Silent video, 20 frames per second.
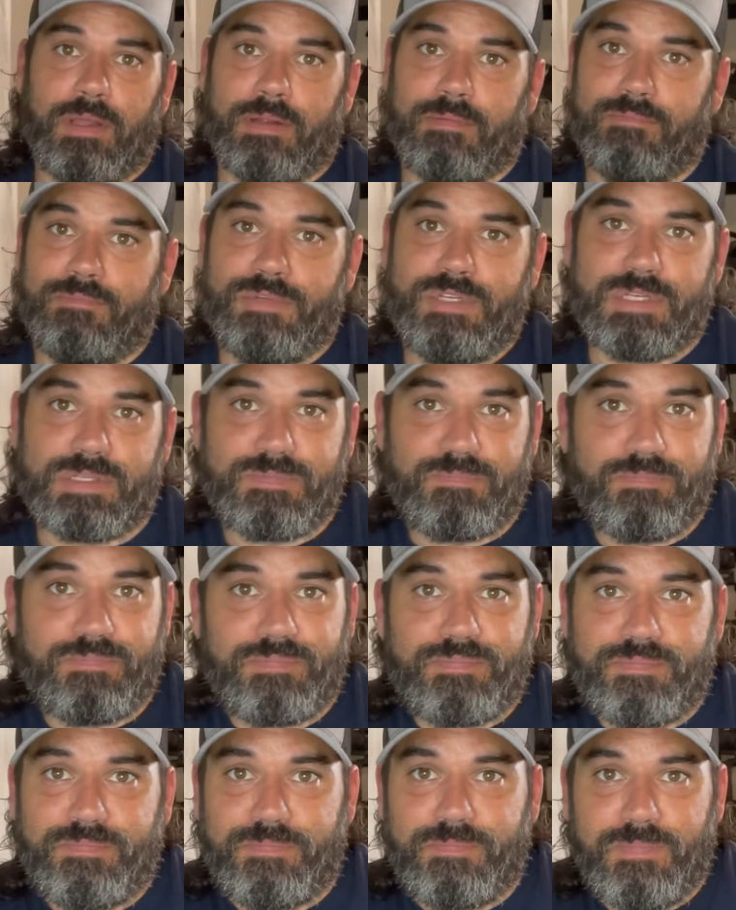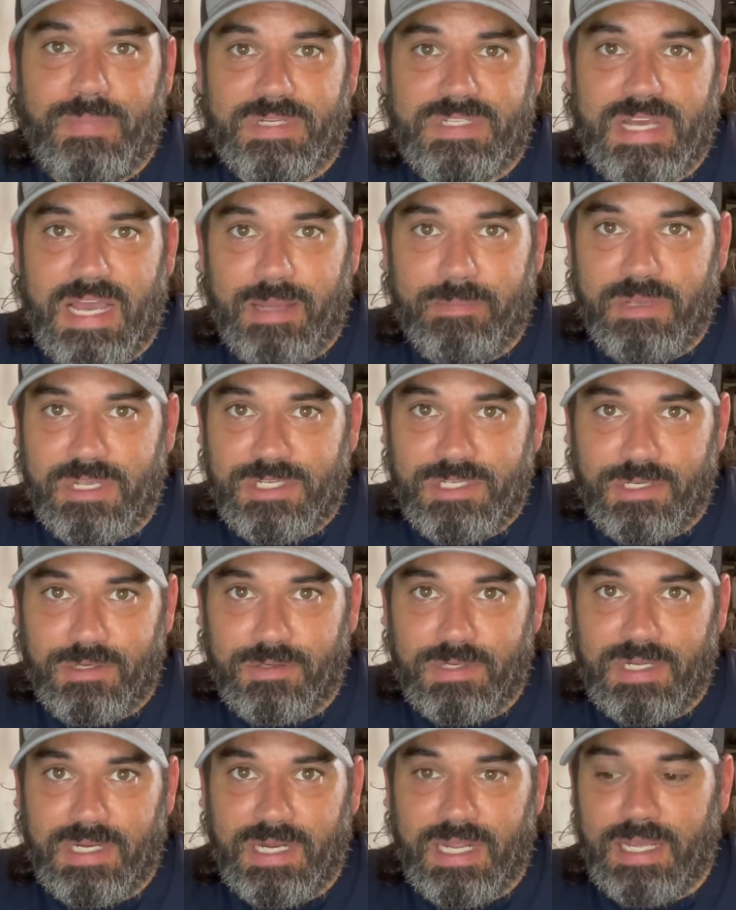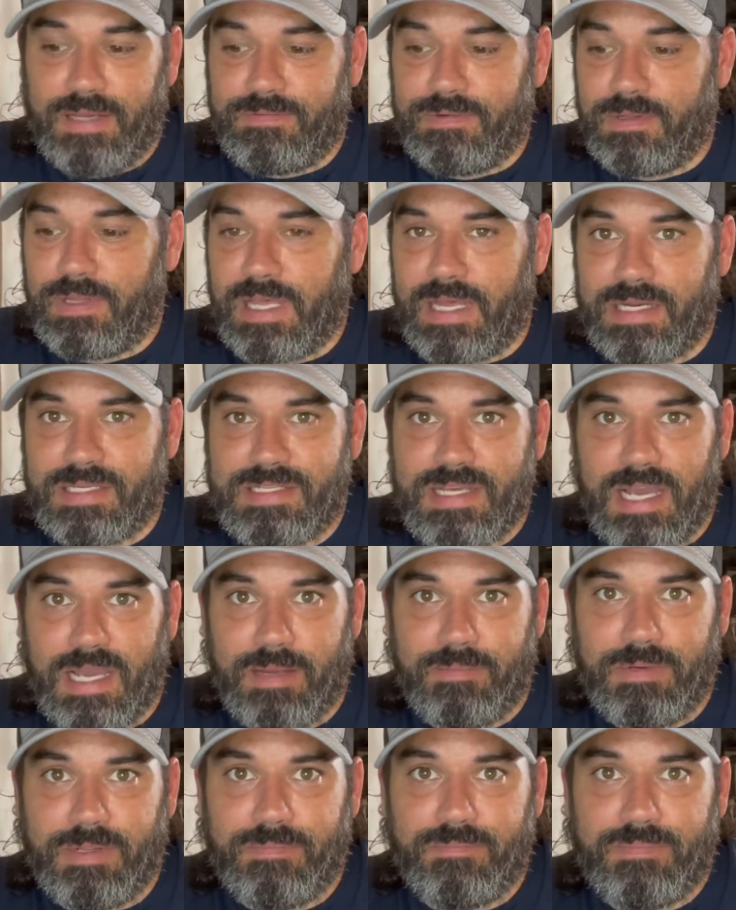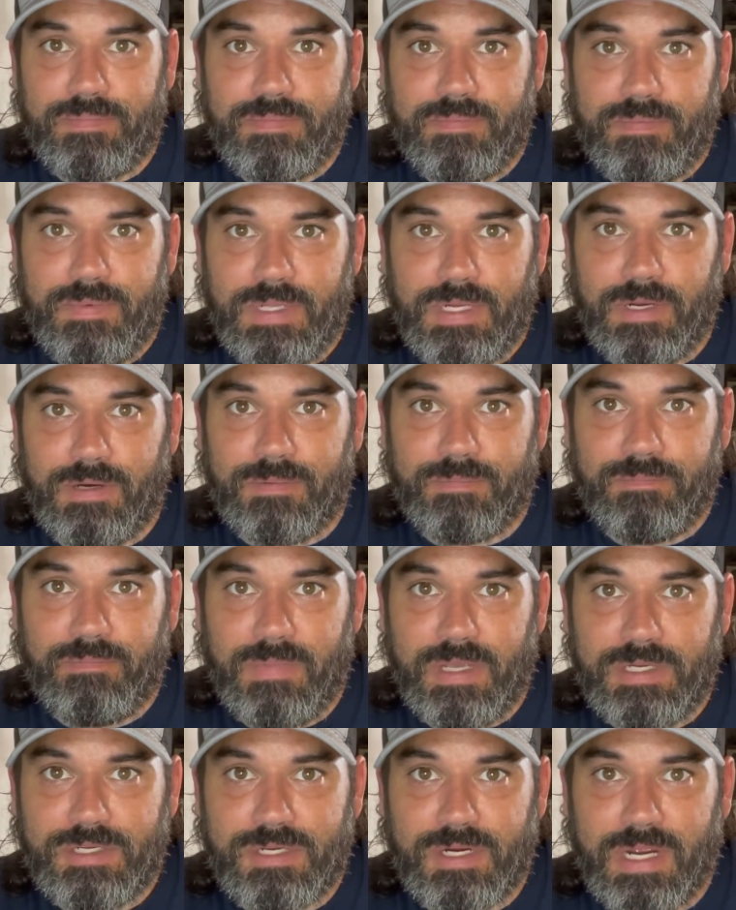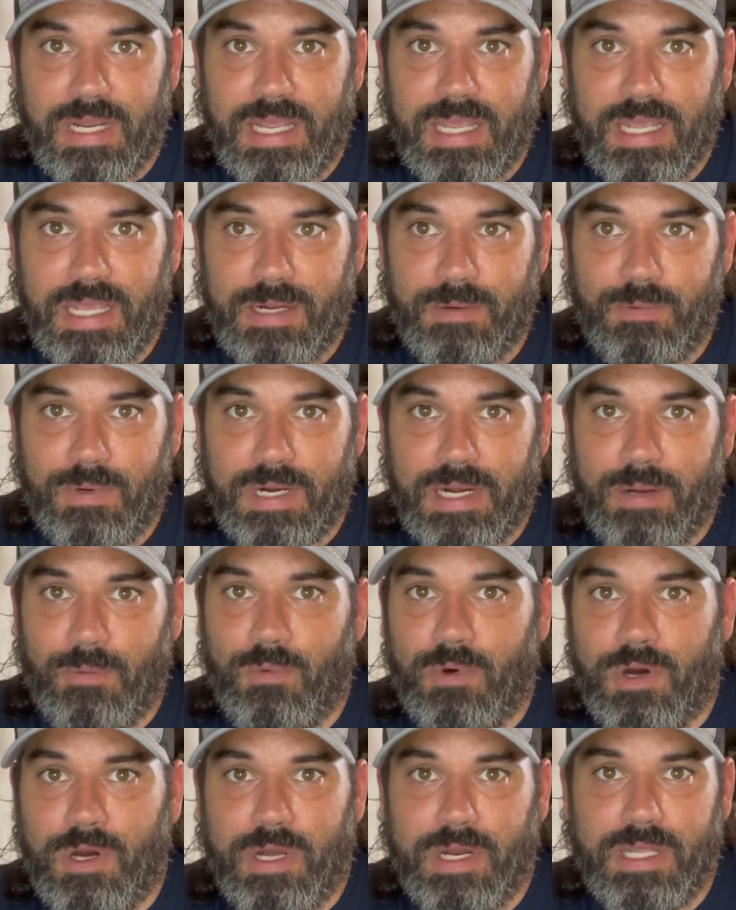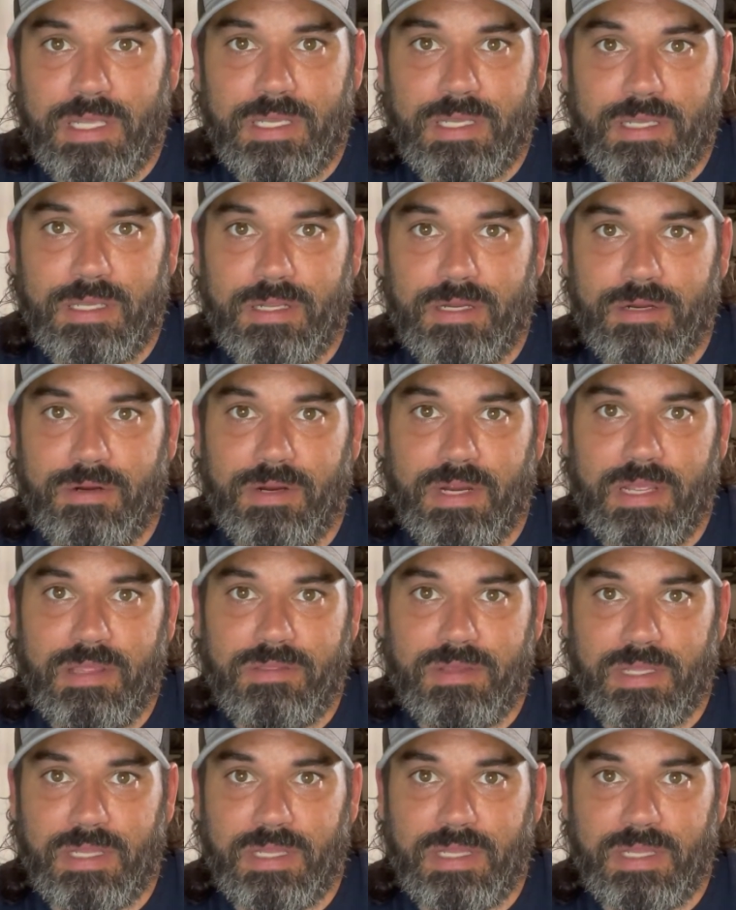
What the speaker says: Just the time issue, didn't have a lot of time to make sure I had what I wanted or anything